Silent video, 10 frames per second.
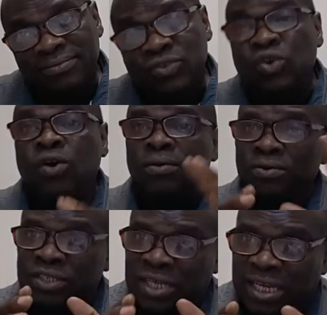
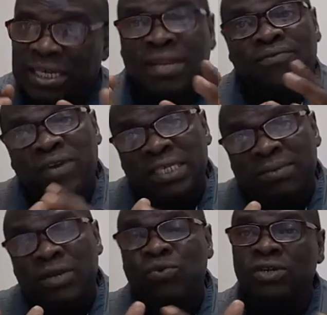So sellers getting
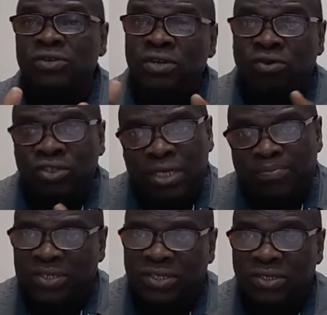flexible, they're willing to negotiate
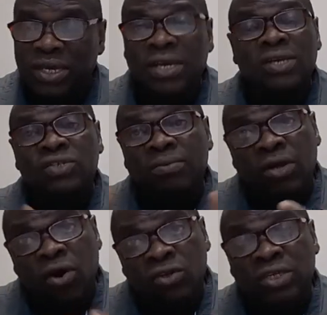prices. Some of
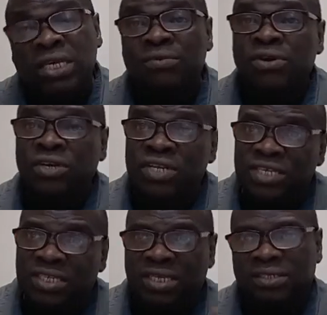them also giving
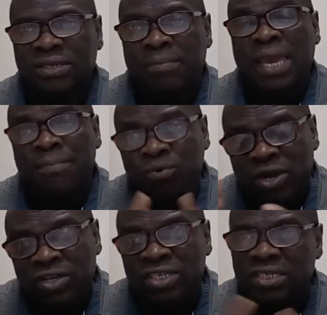contingencies. Helping
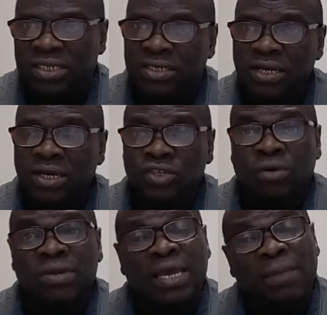with contingencies.
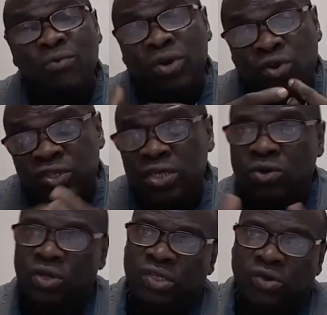Some of them helping with
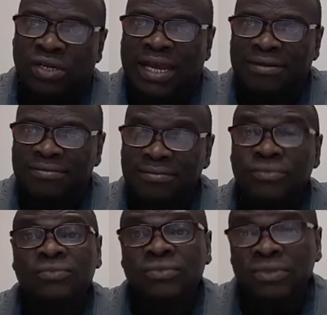closing costs and all that.
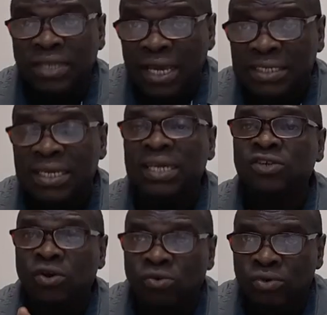This
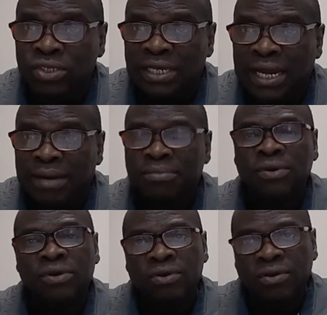is a good
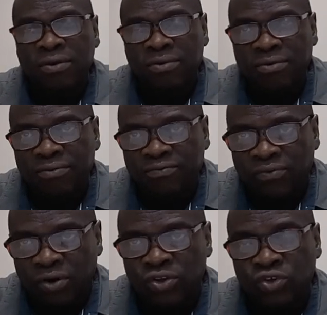time
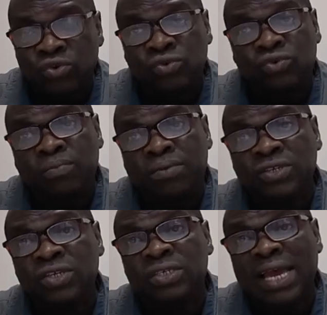for you to
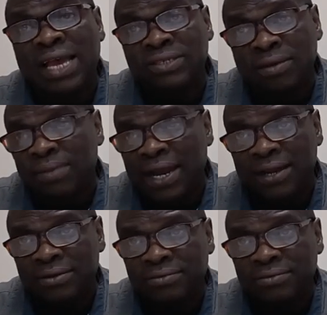purchase as a buyer.